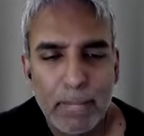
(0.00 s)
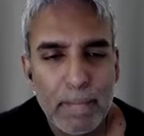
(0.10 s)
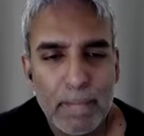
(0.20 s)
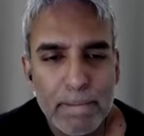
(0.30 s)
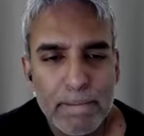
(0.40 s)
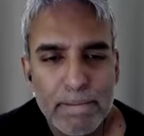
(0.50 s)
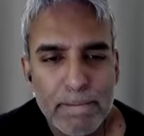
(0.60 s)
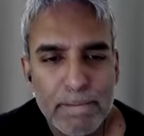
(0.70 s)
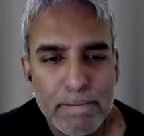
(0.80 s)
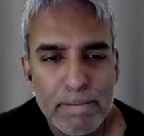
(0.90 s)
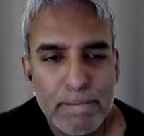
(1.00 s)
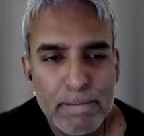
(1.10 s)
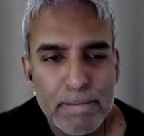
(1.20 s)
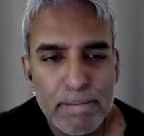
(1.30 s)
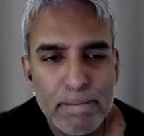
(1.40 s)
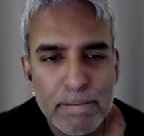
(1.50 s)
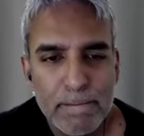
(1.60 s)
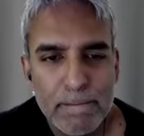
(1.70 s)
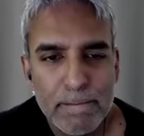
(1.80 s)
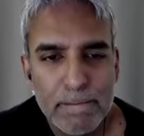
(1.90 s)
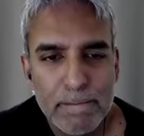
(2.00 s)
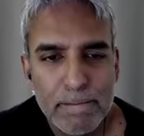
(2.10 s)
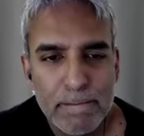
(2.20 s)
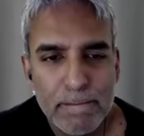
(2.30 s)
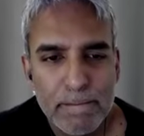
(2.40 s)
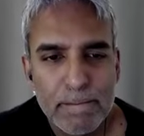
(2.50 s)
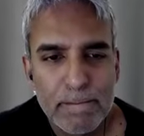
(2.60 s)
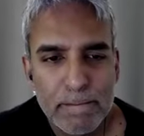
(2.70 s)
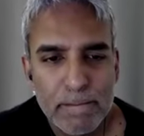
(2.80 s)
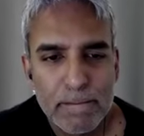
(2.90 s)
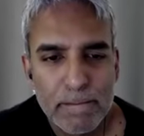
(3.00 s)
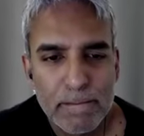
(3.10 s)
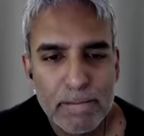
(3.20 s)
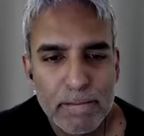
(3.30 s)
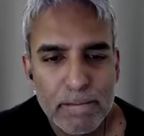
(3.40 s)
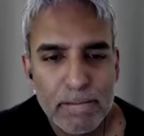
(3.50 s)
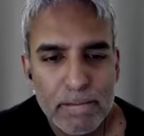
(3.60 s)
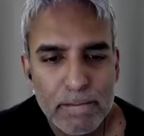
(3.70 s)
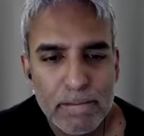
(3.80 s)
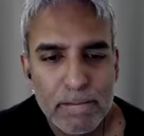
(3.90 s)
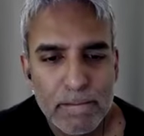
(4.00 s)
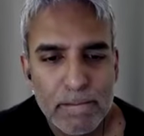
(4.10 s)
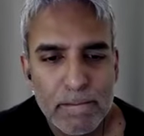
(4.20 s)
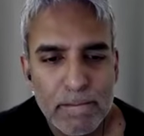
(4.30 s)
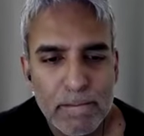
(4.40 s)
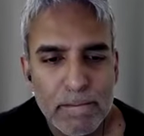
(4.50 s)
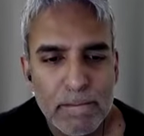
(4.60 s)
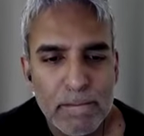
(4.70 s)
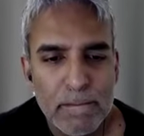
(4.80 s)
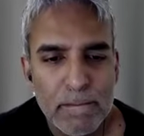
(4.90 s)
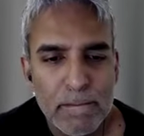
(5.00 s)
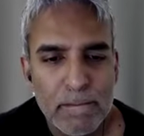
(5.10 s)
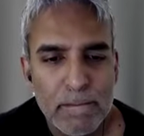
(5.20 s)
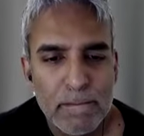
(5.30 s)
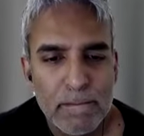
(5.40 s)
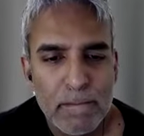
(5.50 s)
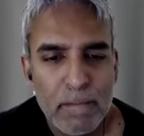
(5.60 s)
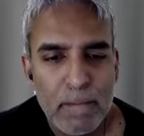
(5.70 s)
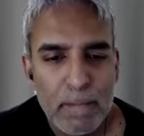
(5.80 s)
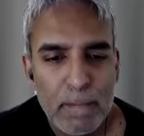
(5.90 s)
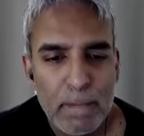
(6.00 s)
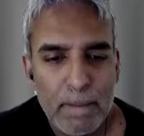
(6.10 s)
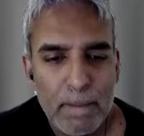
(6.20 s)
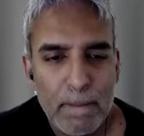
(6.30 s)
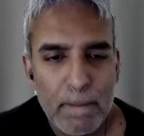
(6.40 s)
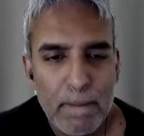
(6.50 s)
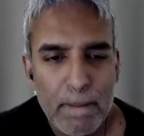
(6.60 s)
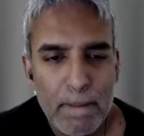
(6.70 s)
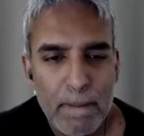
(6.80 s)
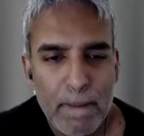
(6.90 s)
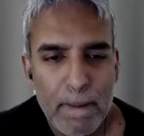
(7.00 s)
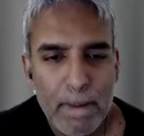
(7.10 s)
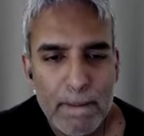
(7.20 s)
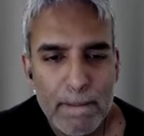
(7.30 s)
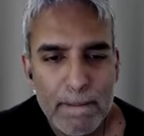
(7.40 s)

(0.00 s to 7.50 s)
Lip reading: This person isn't speaking.